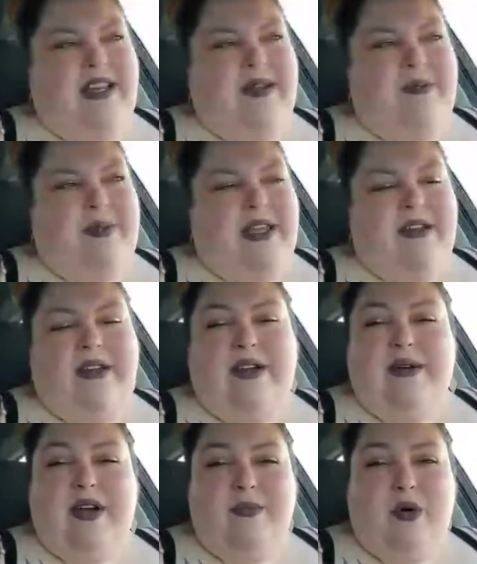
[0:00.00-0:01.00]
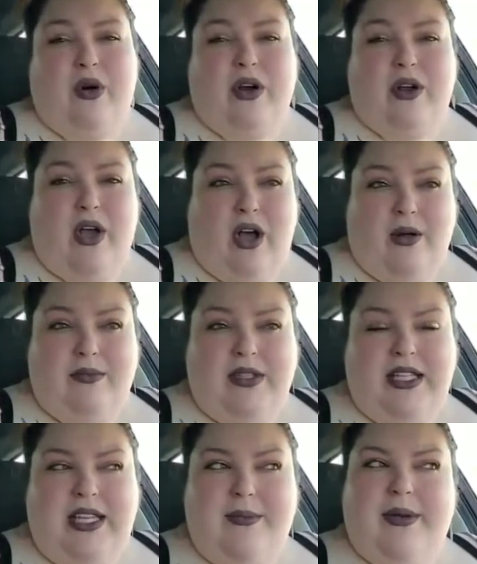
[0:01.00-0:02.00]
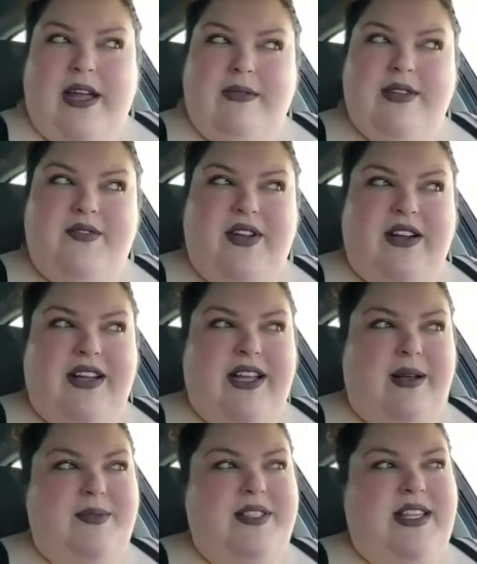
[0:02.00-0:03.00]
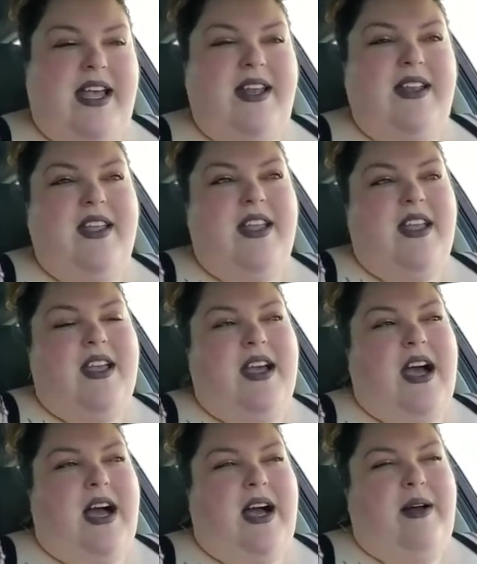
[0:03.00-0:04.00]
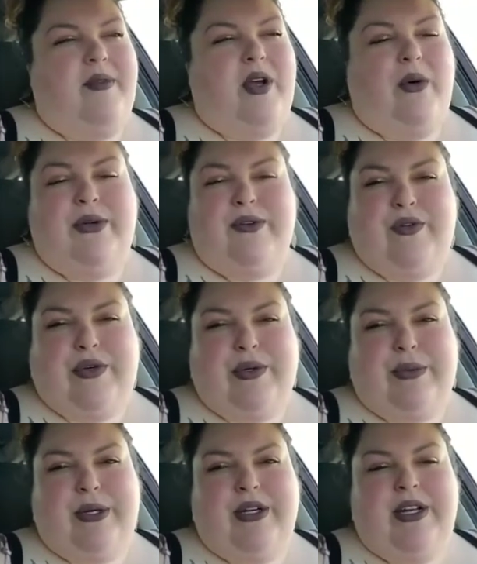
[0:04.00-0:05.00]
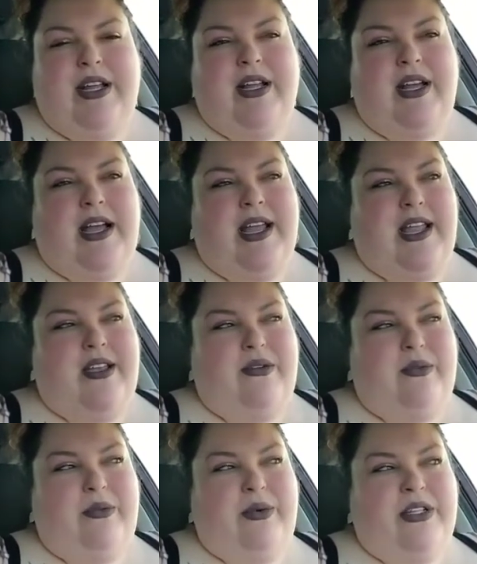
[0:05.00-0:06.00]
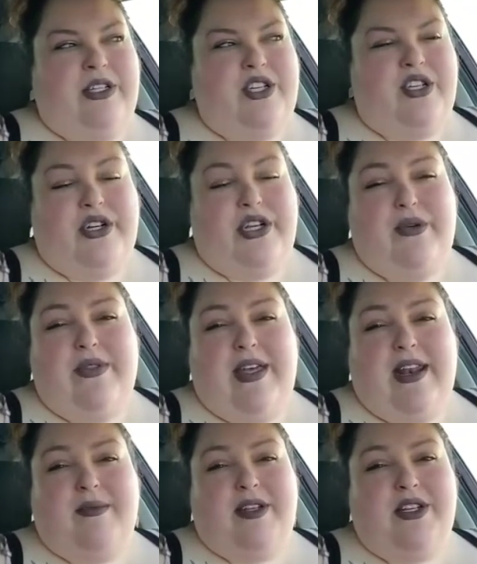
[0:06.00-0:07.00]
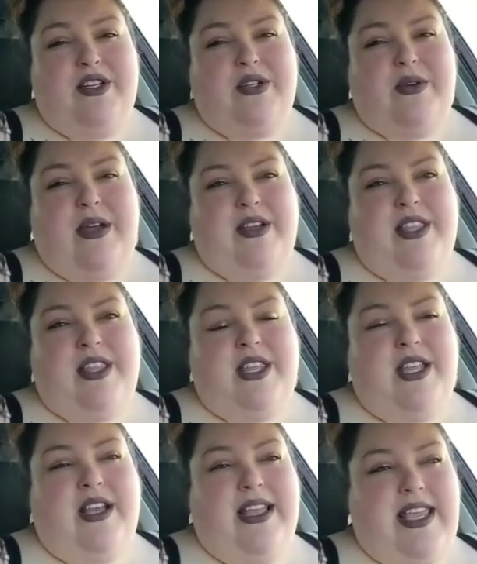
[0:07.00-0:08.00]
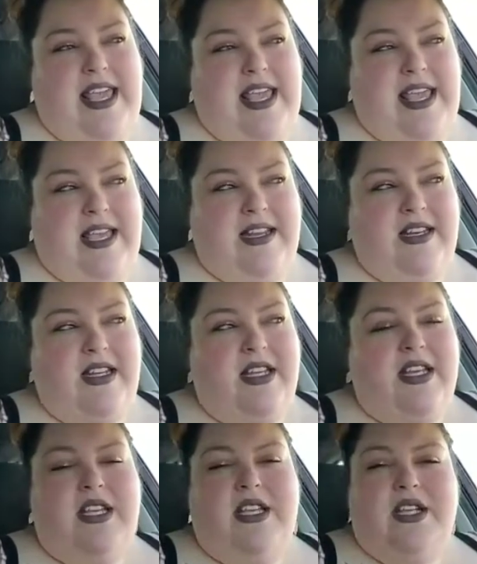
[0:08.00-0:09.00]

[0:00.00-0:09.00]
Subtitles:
it a bit more calmly, but I was very upset. Going forward, I will assure you that I'm going to do everything I can